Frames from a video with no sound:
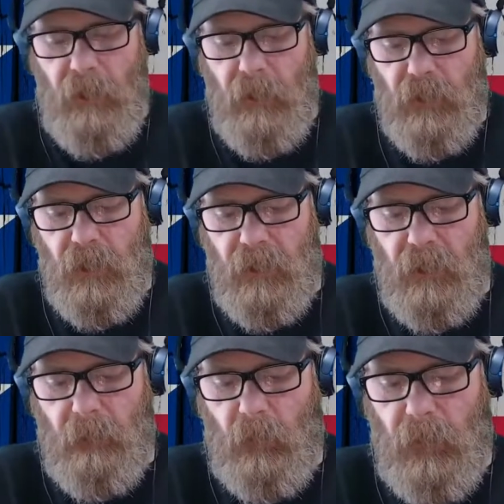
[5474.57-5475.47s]
just
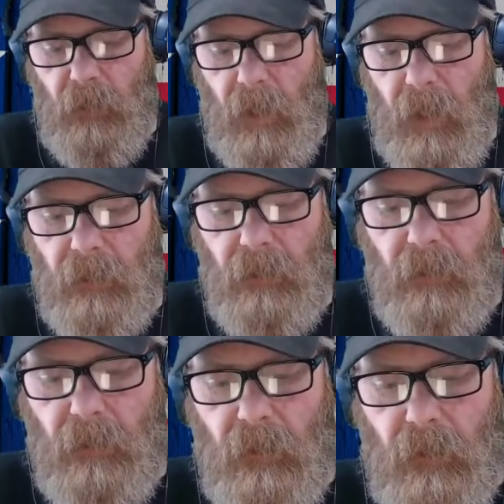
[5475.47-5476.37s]
something with you guys.
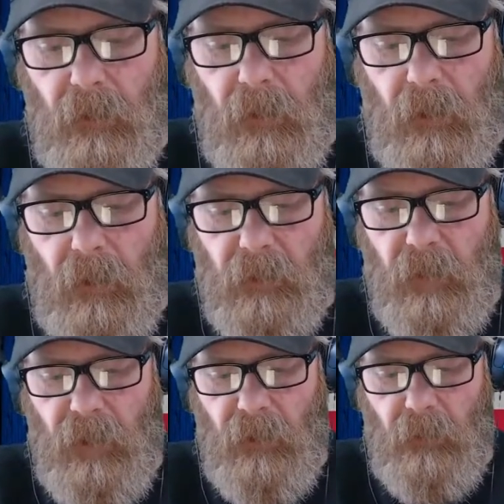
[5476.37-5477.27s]

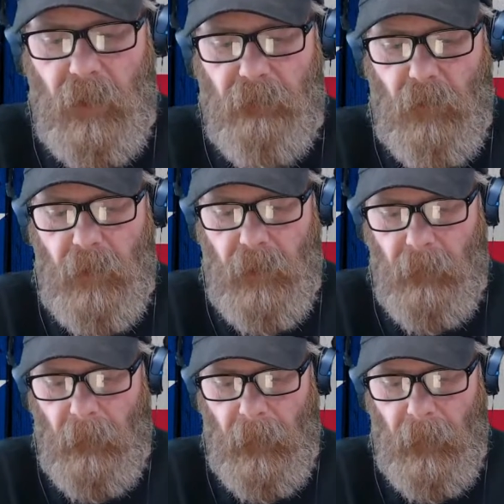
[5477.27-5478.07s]
Speaking of Black Friday,